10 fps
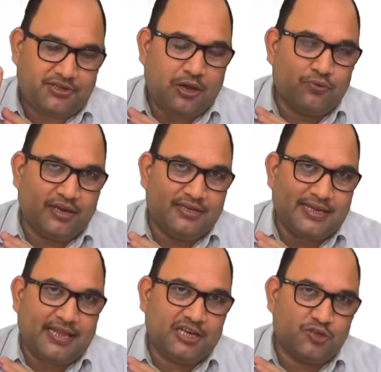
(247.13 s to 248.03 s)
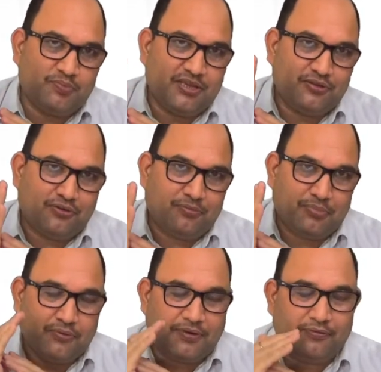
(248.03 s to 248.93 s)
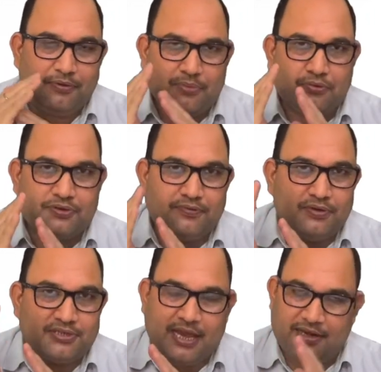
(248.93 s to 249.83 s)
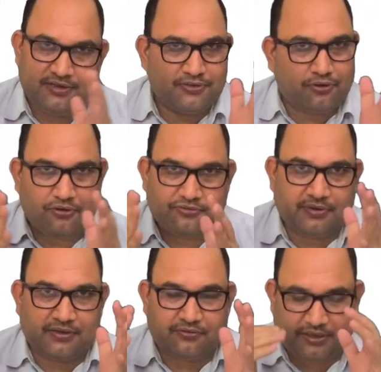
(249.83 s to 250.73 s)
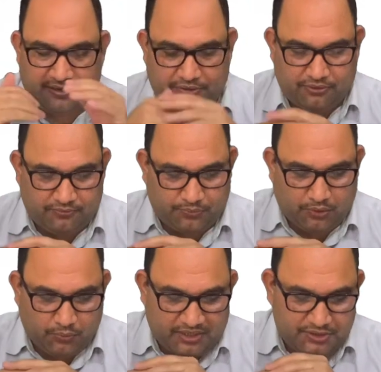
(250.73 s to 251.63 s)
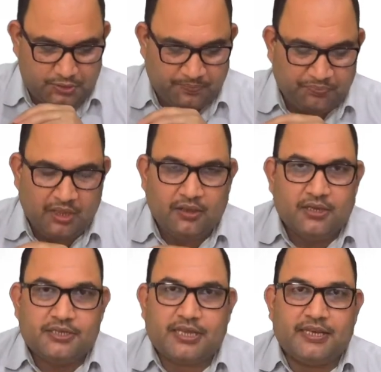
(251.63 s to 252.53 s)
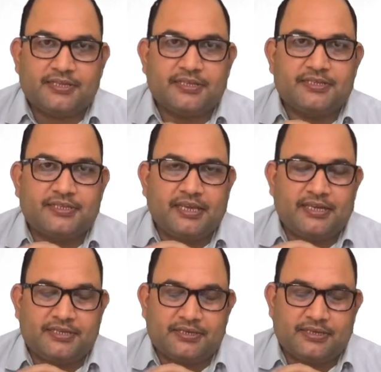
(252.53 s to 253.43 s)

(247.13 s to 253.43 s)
How can tyrant be beautiful? Beautiful tyrant, contradictory words. Tennyson said